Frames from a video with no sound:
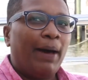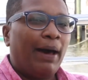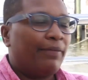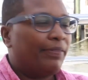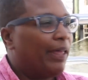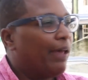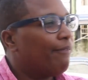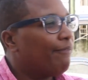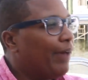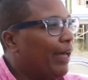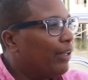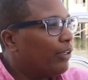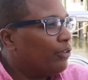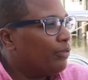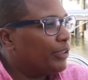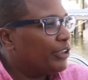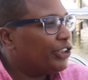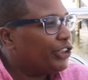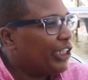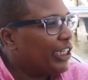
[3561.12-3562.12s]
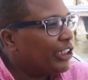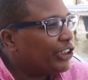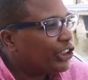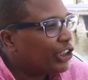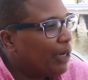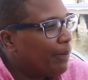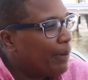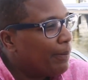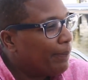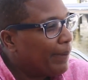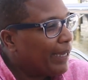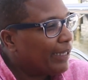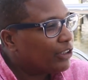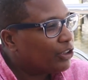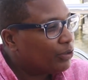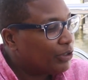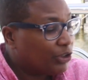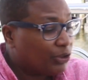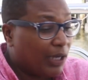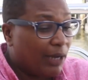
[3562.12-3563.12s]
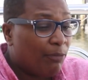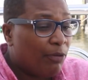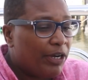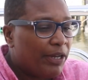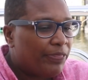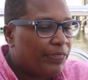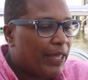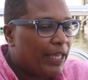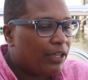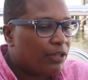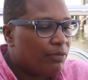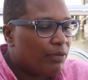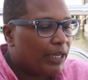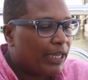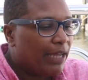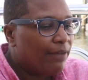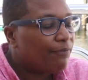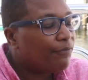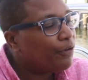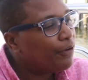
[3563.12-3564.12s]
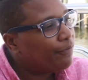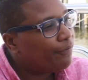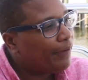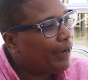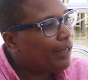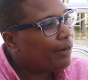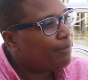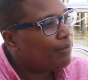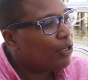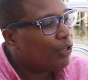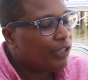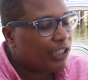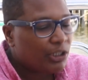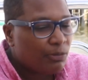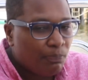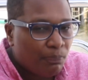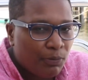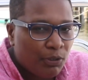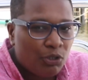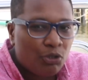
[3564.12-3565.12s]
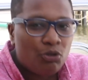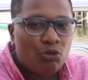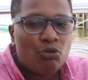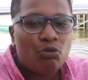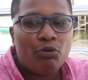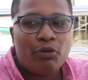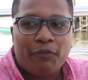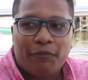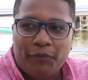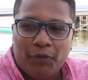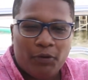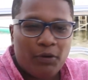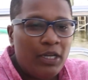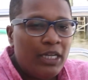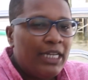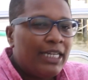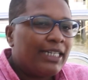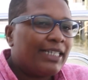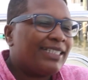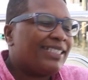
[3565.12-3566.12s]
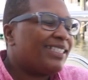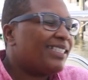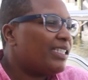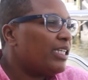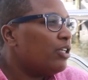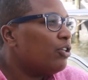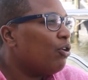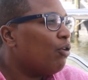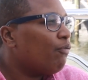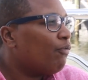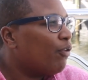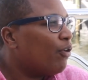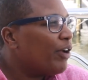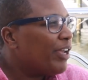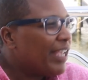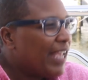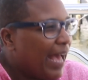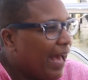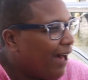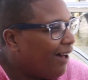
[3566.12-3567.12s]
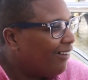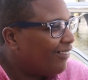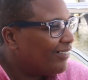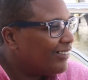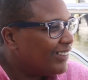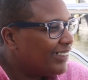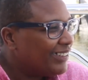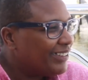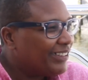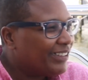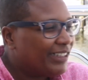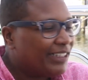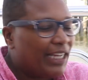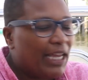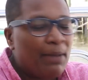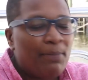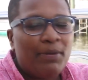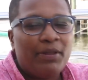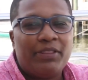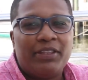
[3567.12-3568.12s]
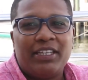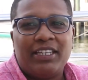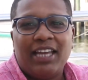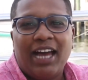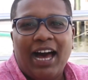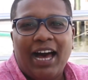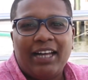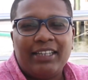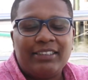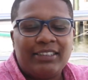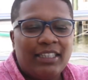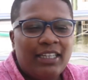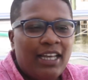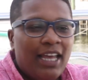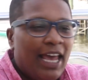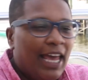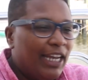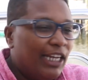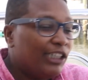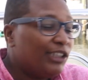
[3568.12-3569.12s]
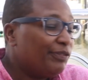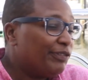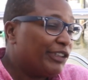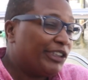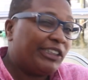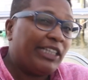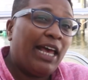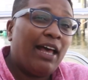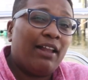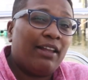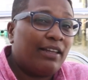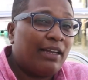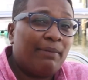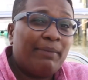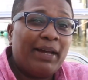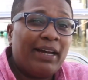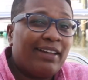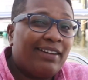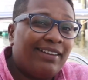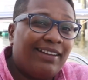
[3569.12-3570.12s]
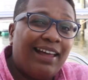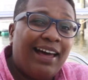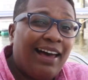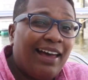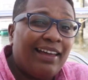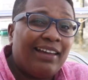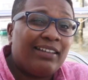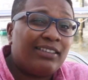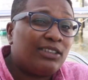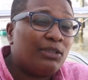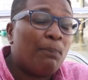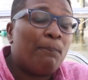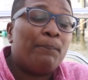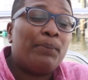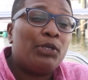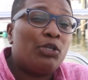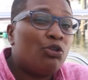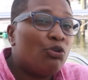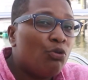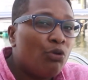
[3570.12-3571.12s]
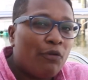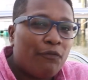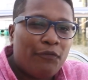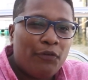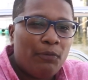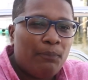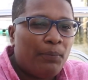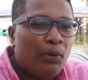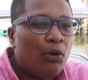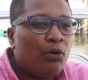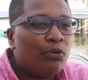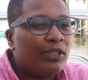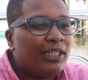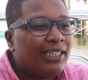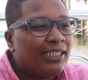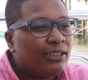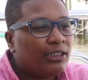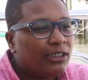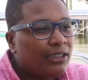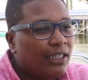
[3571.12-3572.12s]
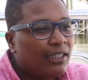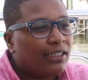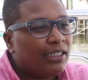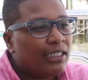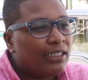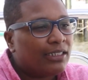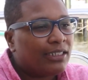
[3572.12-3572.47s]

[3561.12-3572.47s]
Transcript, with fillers: about that value exchange coming back to us. So I want to thank you again for inviting me on this beautiful Casino Royale is the mm -hmm. name of the yacht and it's for sale and I'm not gonna lie it's a beautiful boat it's uh, the